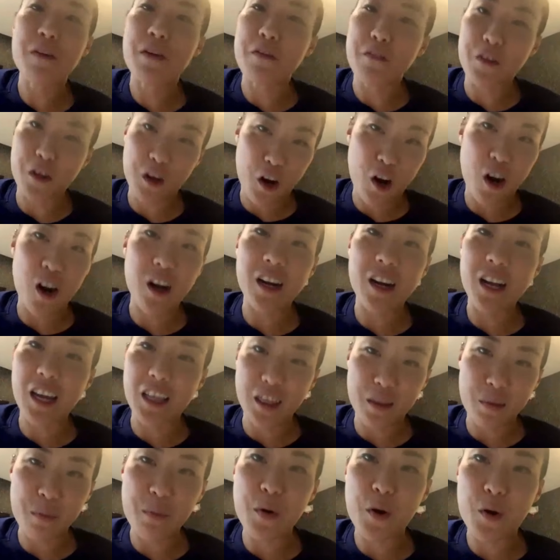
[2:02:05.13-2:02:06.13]
my favorite card at
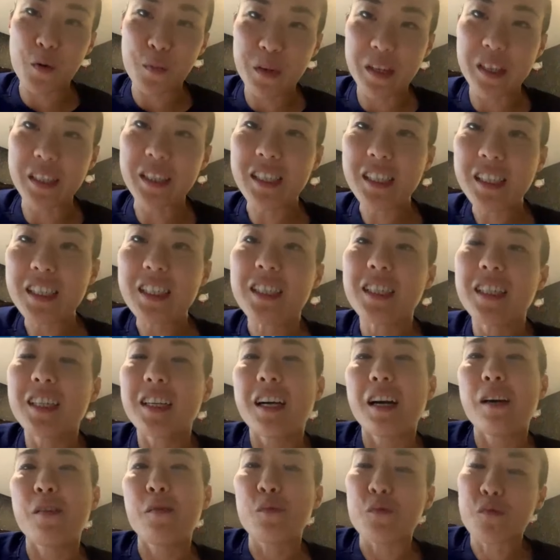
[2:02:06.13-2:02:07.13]
the moment,
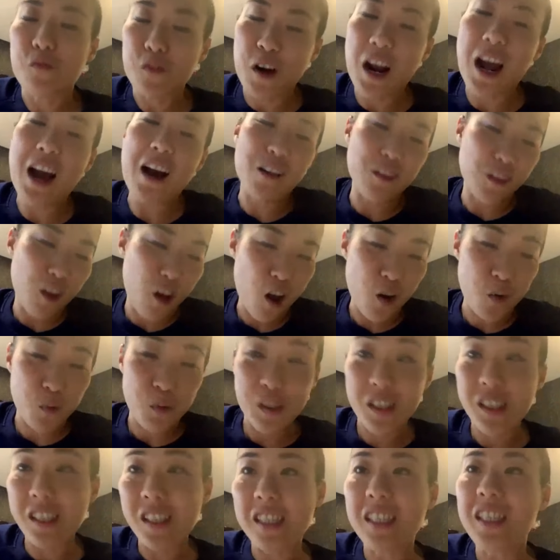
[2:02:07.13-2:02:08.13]
for how long we'll
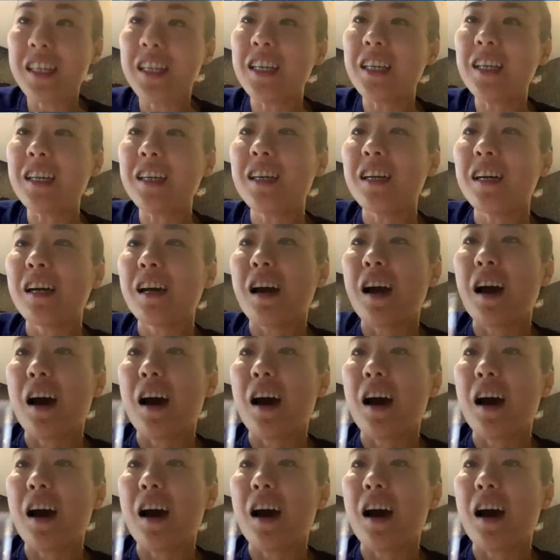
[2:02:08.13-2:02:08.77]
see,